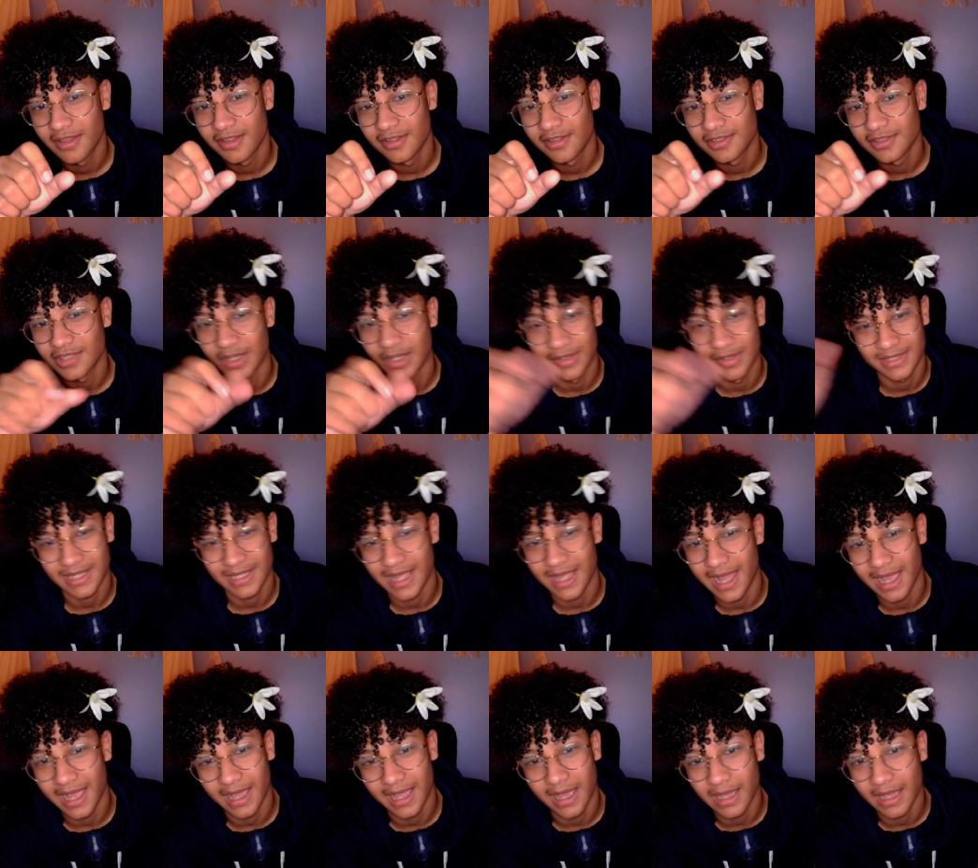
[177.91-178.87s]
So I was like,
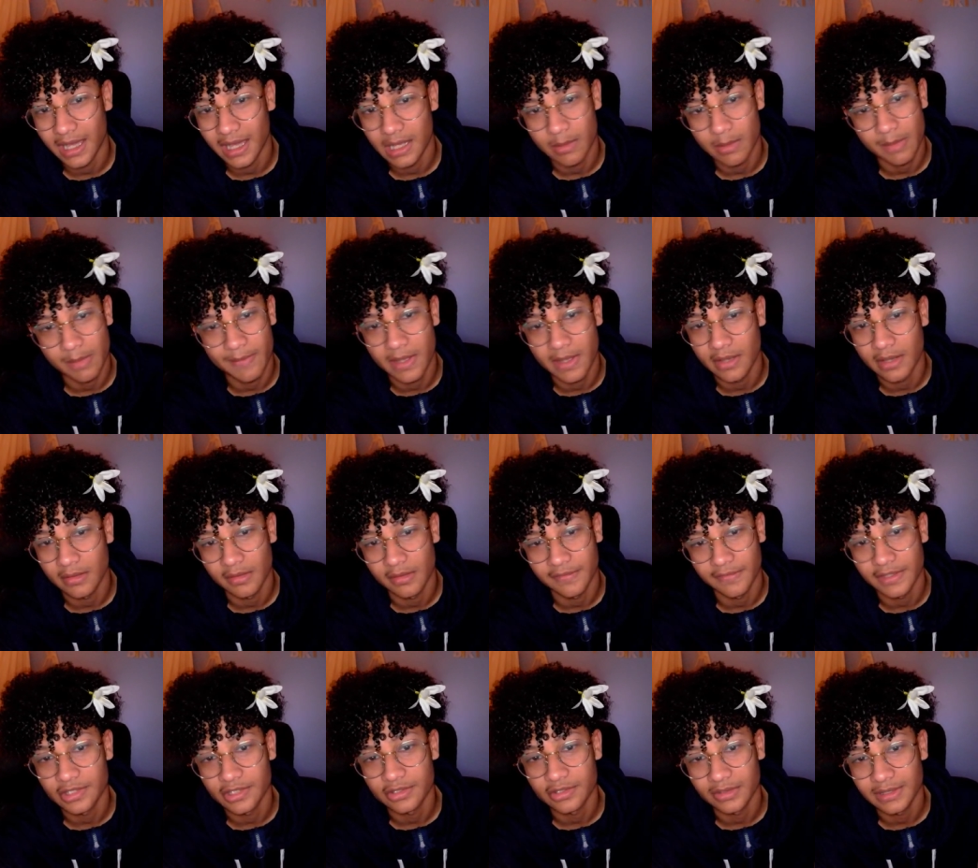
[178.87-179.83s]
I gotta be better
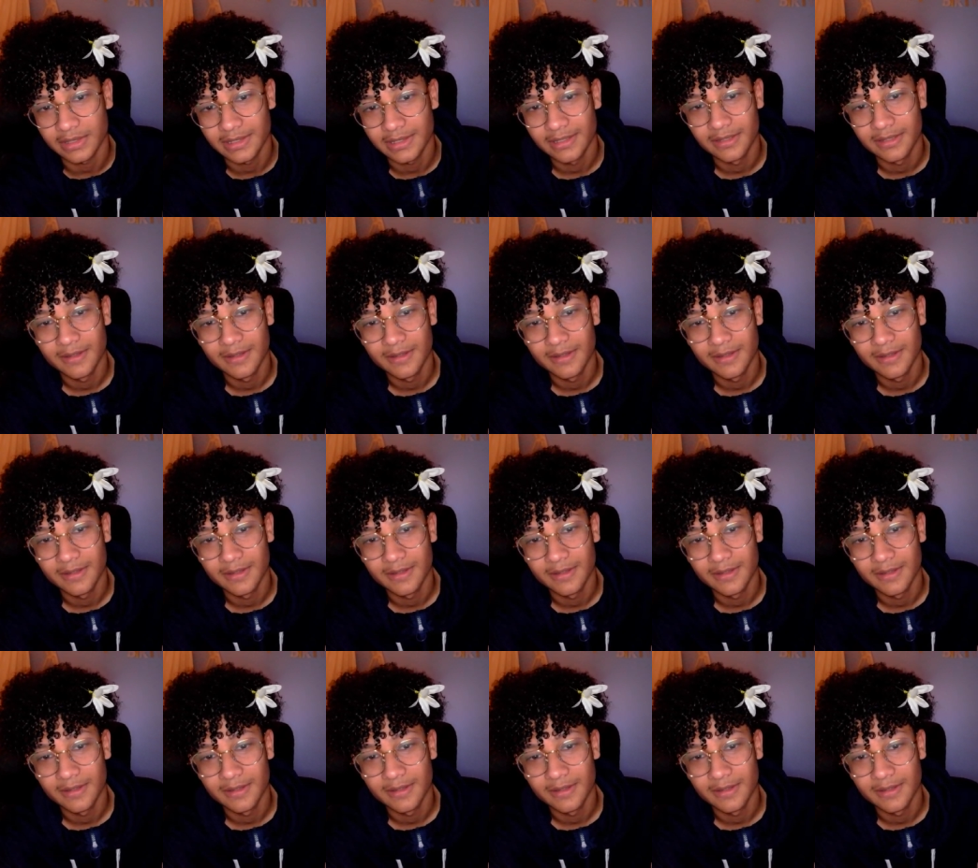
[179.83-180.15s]
eventually.